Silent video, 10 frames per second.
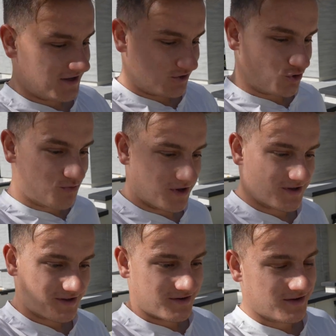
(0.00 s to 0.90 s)
$2
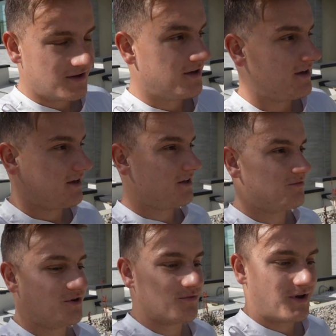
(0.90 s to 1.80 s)
million in
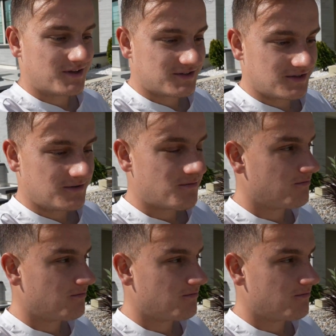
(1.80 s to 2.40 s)
Mira Mesa,